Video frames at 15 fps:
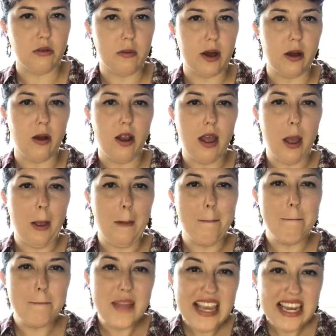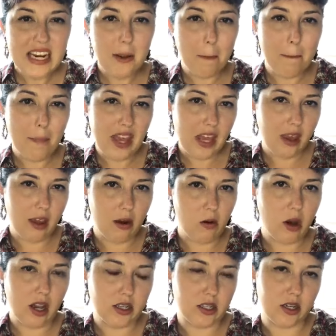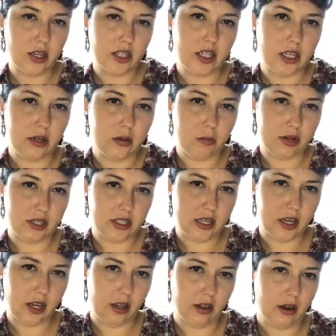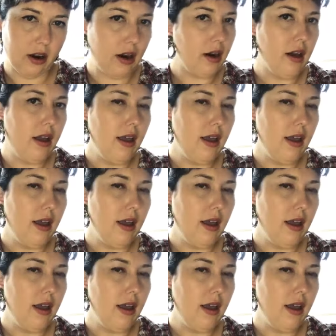about B2B research in particular?